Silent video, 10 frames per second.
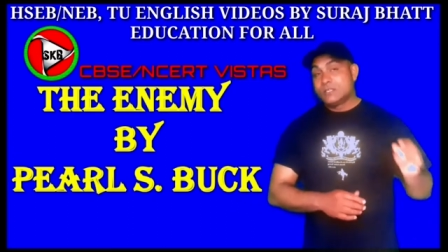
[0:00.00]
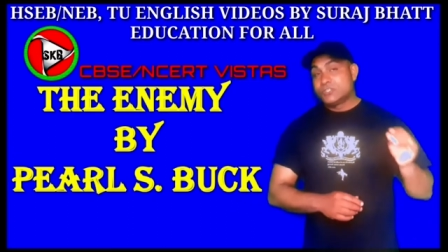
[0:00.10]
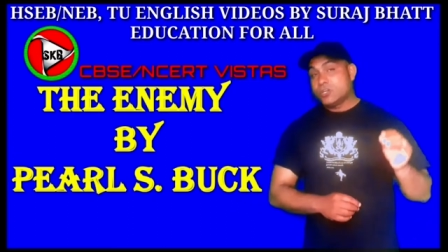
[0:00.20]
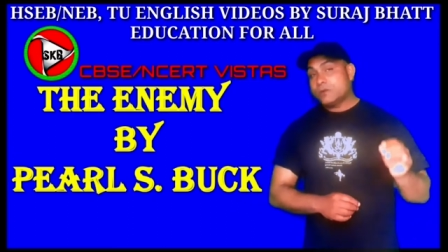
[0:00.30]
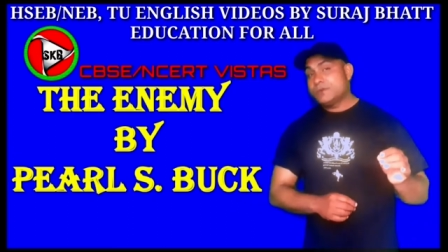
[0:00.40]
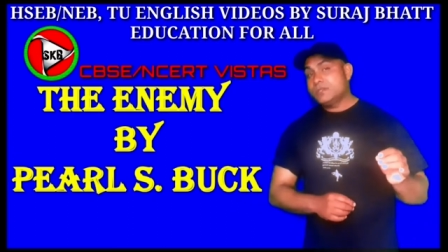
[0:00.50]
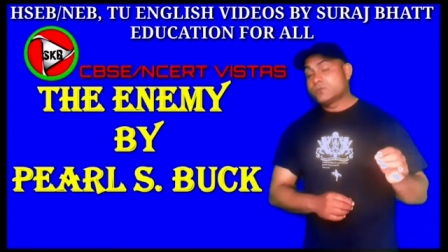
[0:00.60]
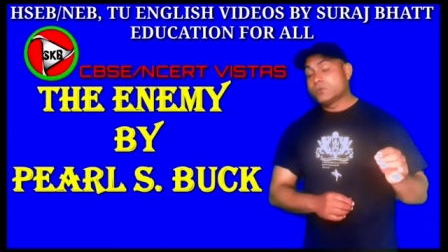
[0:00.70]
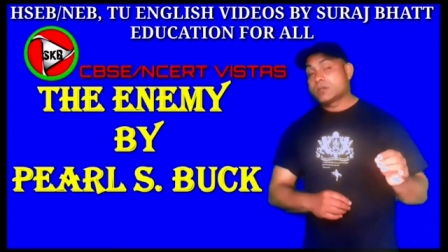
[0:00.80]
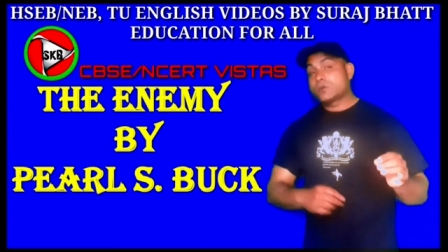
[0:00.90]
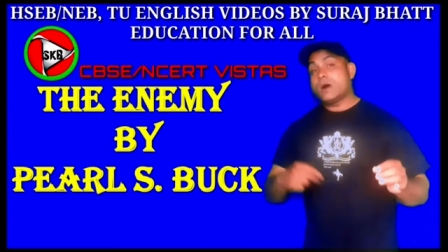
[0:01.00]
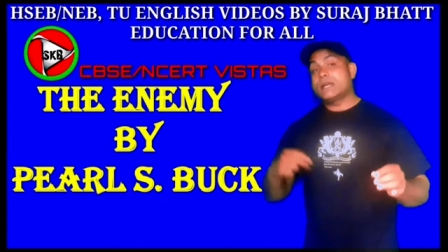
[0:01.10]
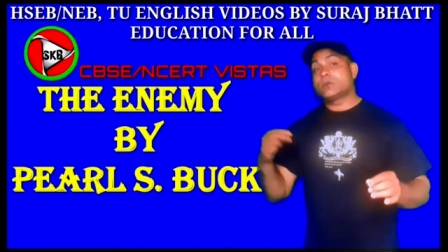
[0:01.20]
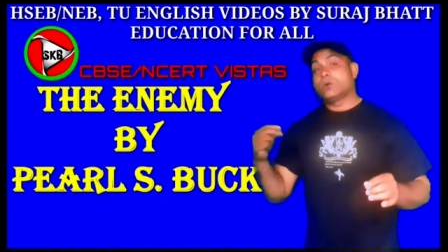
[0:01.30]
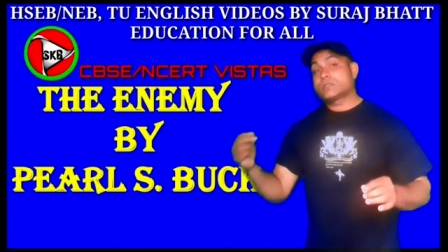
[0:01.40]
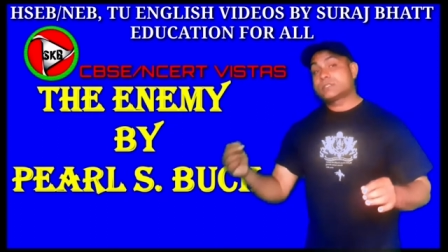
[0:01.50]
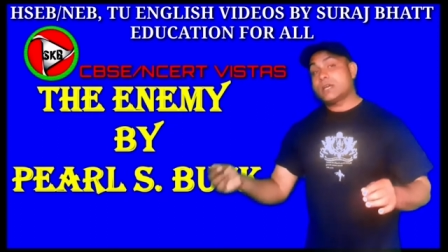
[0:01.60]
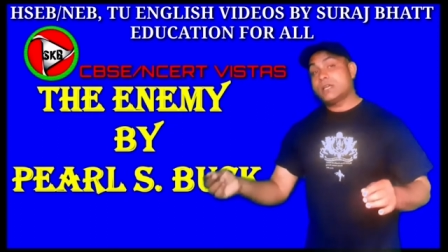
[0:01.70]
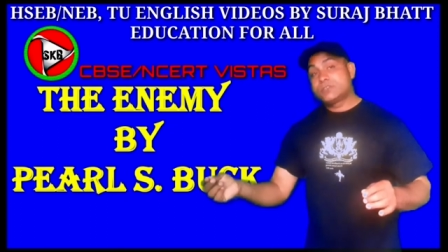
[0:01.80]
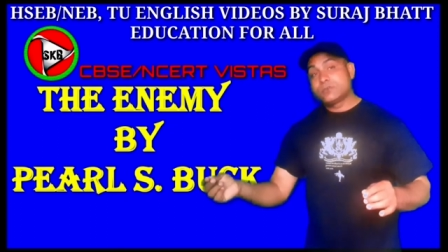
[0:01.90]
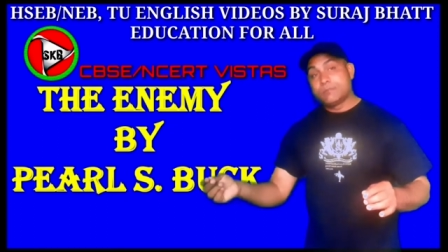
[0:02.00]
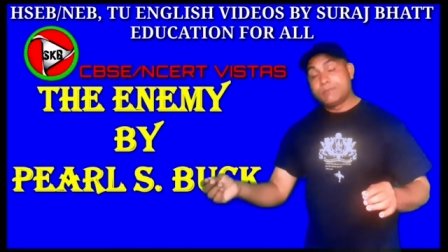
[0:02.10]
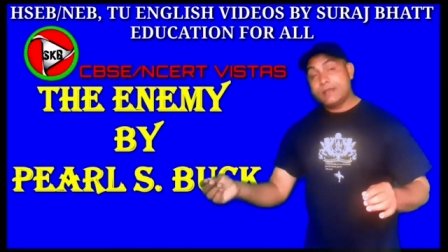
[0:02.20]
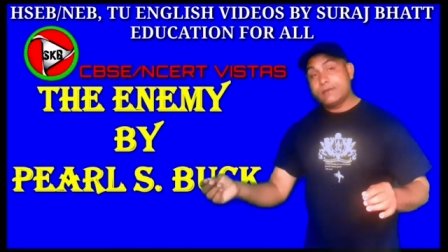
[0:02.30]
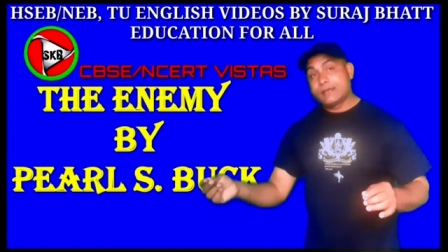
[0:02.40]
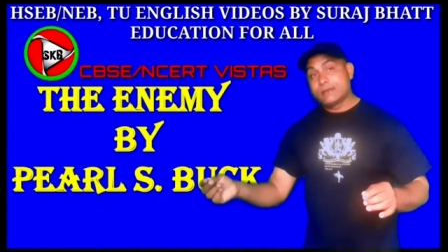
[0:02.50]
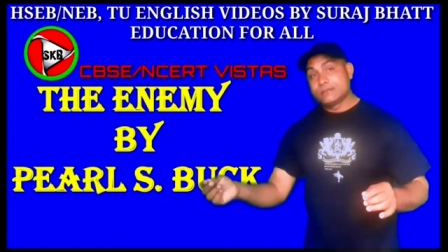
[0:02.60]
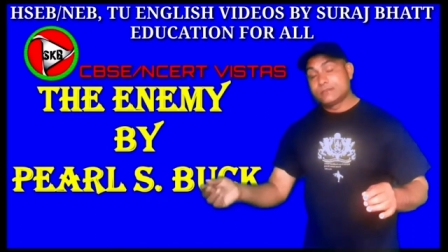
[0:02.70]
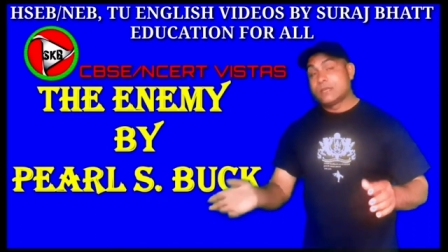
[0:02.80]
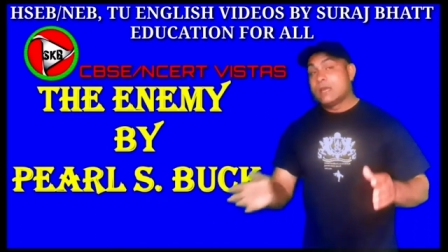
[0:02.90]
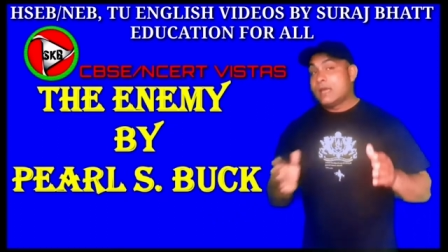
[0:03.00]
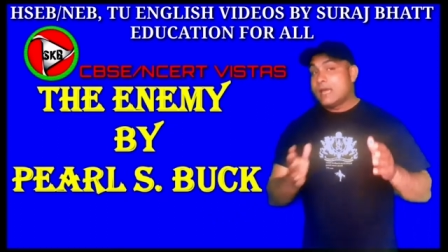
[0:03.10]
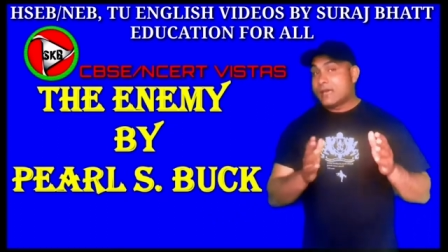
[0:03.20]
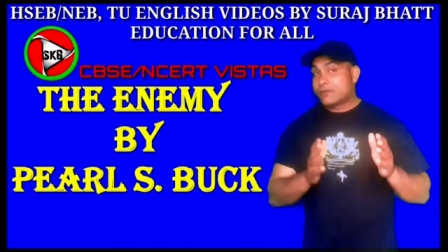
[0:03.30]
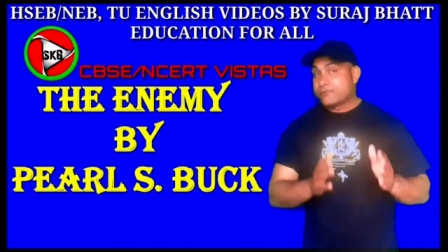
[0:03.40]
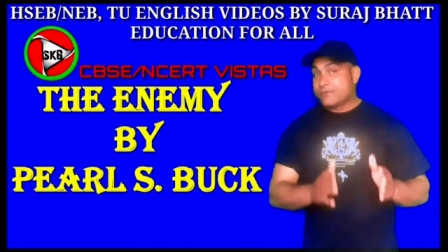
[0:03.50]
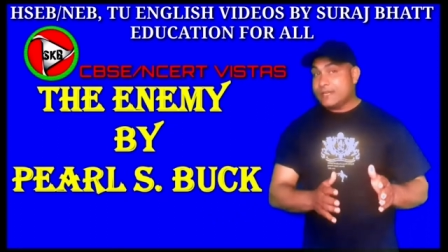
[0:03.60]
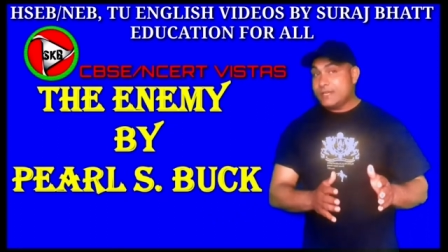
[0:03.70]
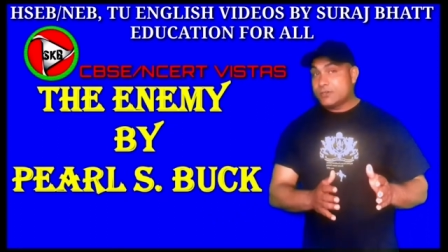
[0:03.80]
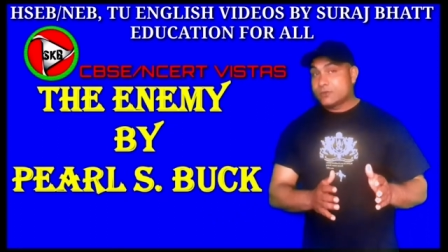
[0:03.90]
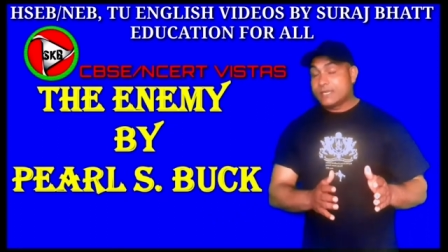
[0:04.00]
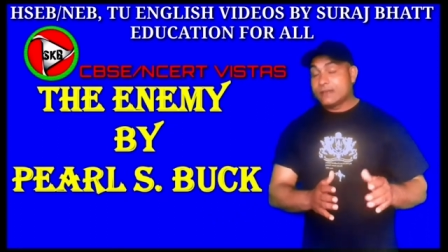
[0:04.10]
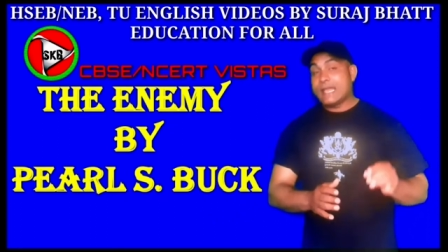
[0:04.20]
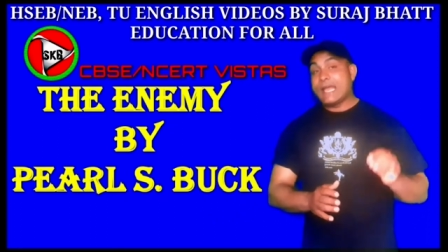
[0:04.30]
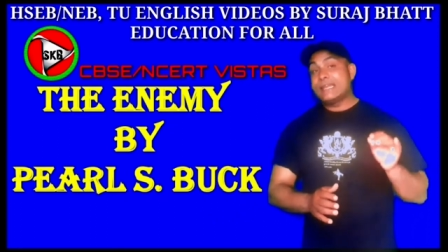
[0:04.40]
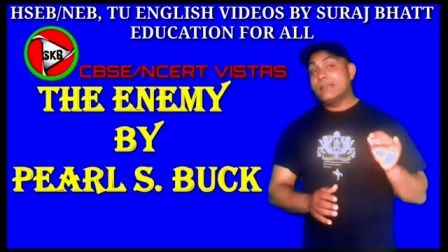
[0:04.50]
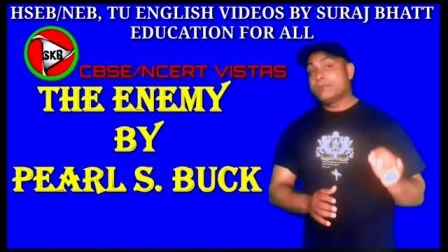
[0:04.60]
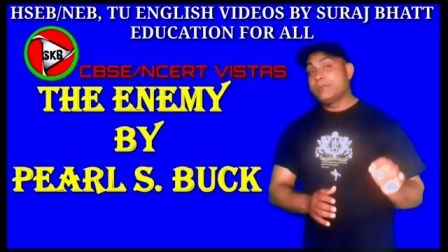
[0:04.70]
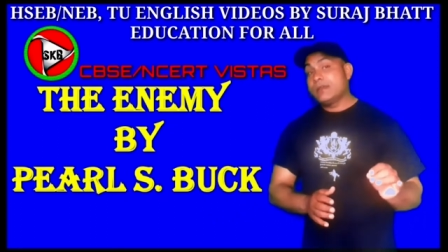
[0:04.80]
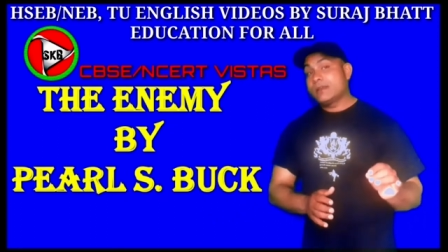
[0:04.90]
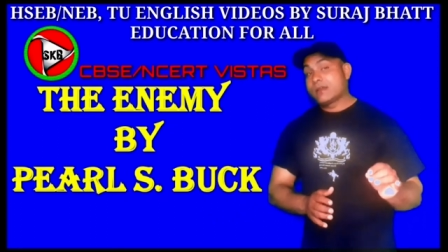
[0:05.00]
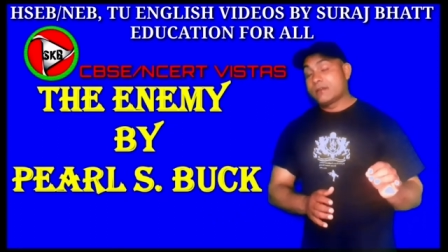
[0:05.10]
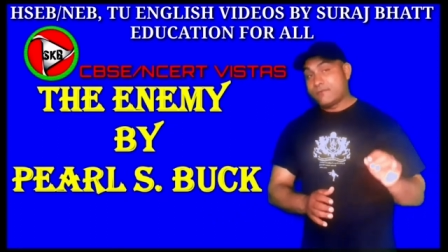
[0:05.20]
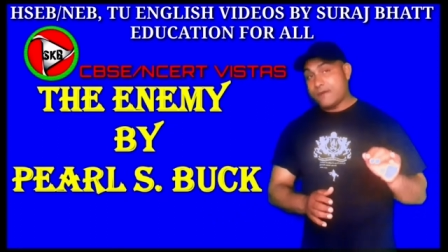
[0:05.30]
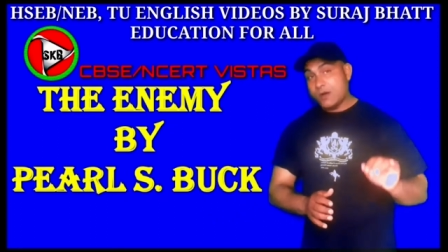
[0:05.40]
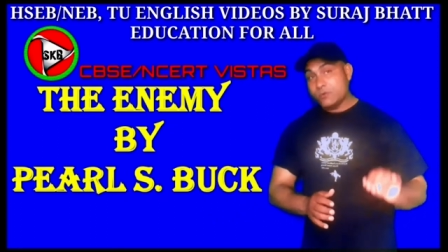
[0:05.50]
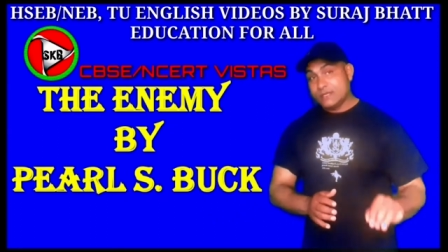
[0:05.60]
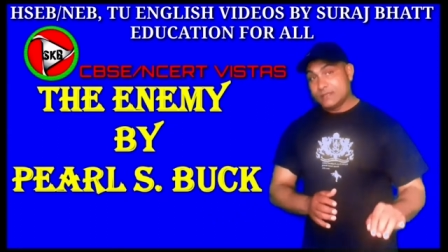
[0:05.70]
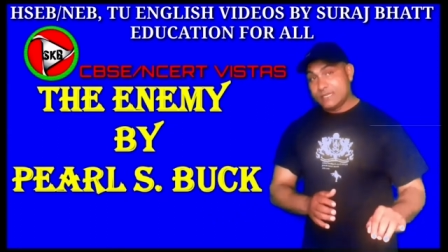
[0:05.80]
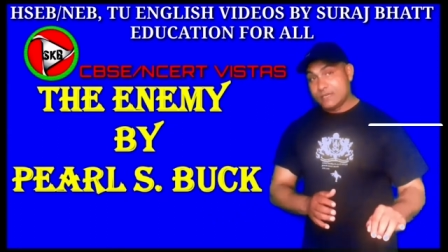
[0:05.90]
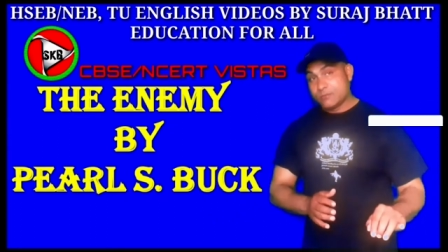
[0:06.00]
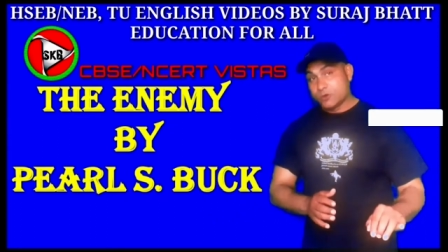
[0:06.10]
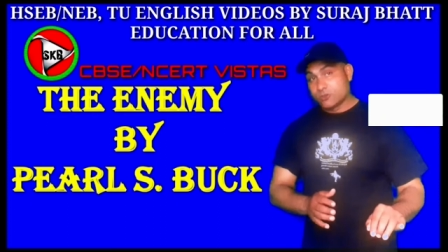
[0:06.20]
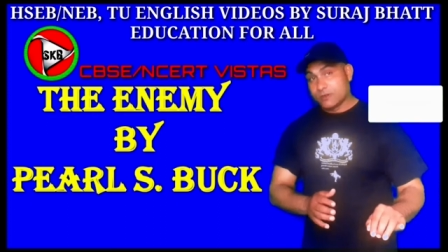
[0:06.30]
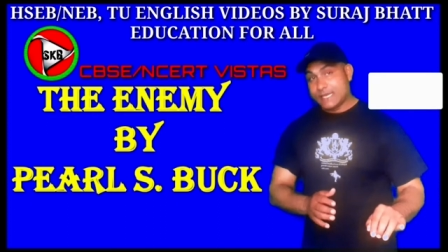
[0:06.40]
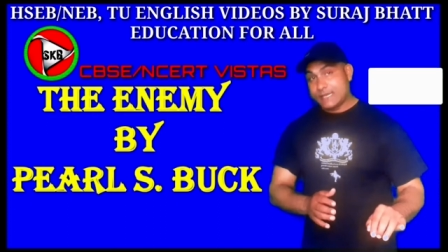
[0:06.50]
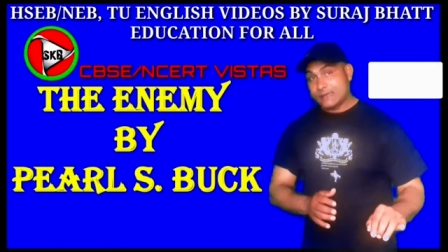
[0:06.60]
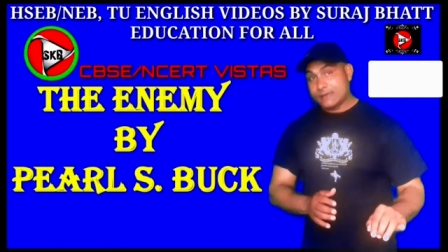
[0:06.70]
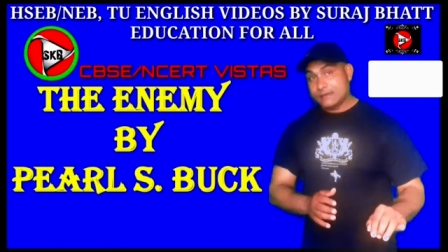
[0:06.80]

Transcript: Japanese were quite hostile to Americans and ready to kill any American found in their motherland.